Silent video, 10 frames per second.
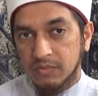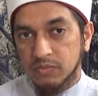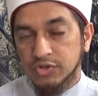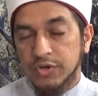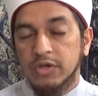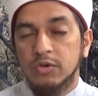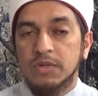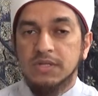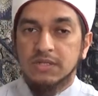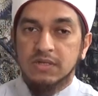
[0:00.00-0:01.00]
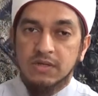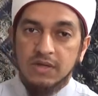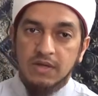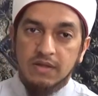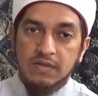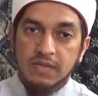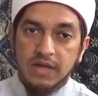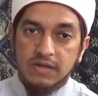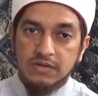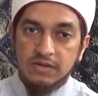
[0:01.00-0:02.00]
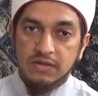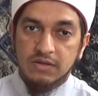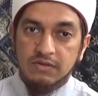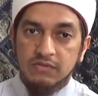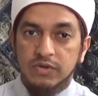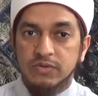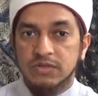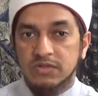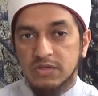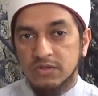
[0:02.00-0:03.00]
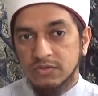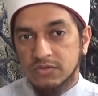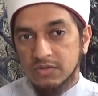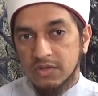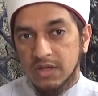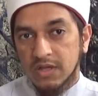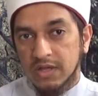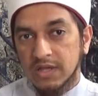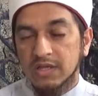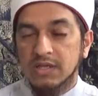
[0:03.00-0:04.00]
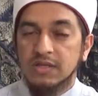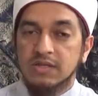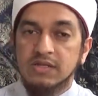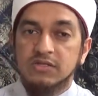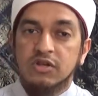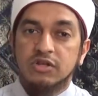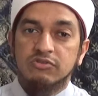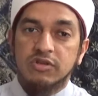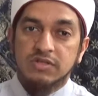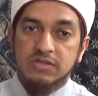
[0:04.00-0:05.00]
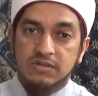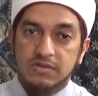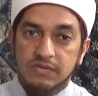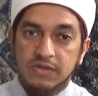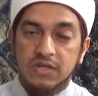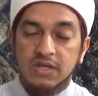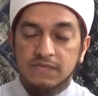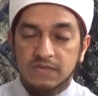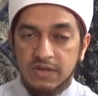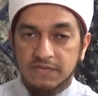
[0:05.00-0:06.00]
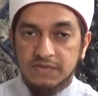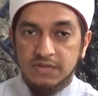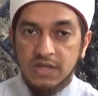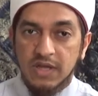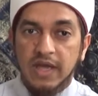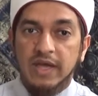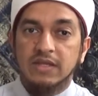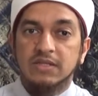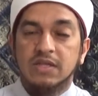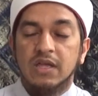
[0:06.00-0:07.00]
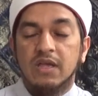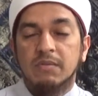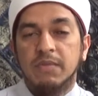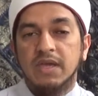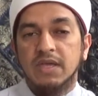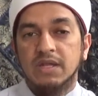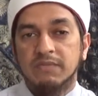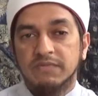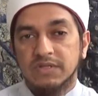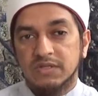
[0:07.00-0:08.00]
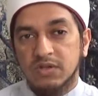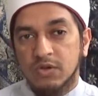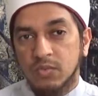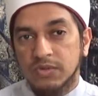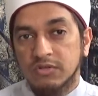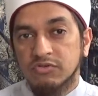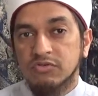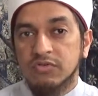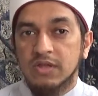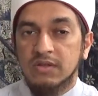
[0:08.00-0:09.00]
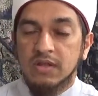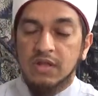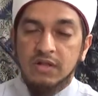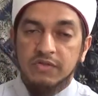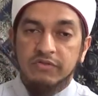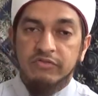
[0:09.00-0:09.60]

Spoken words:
showing humility, that even though he was accused, he does not trust the nafs, and he's making an emphasis on what the truth and the